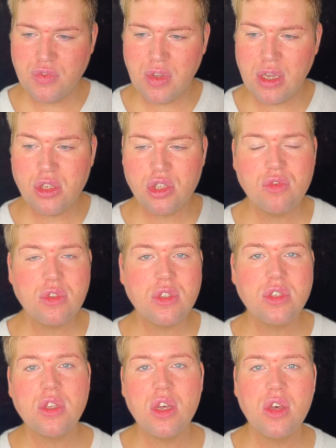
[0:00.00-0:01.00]
feature and
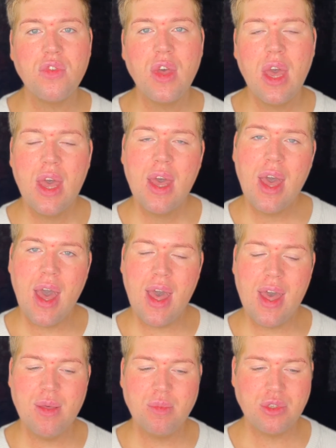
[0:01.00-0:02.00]
stuff.
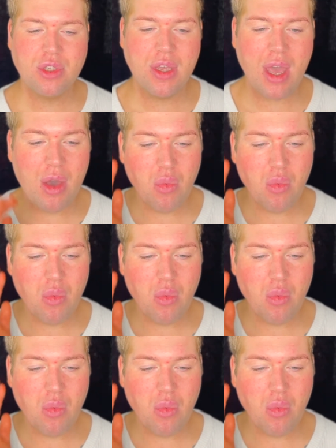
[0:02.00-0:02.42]
So yeah,